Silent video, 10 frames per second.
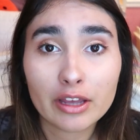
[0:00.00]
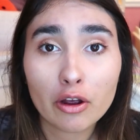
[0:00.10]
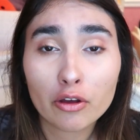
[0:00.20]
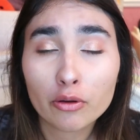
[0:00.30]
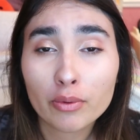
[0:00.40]

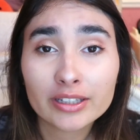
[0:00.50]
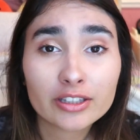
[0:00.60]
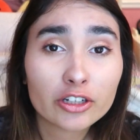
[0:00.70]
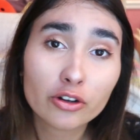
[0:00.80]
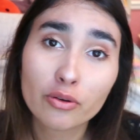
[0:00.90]
They are the
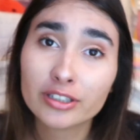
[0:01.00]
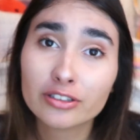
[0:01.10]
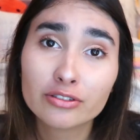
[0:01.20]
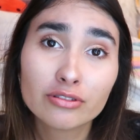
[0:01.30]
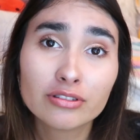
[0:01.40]
ones that are going
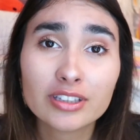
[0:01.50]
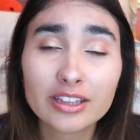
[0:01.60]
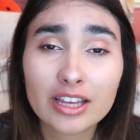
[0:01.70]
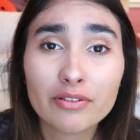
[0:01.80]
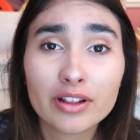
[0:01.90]
to school
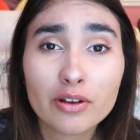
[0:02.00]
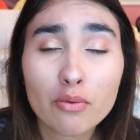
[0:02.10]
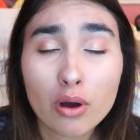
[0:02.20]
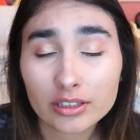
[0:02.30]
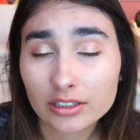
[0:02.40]
that they really
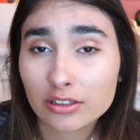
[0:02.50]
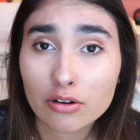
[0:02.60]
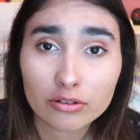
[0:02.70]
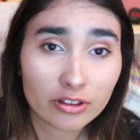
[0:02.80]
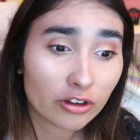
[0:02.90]
want to
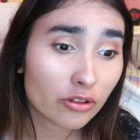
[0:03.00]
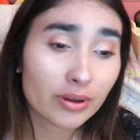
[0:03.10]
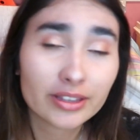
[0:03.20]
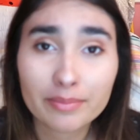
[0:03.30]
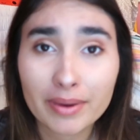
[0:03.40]
go to. They're the
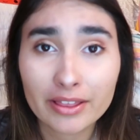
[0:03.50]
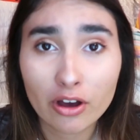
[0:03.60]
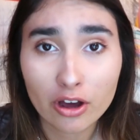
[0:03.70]
ones that made the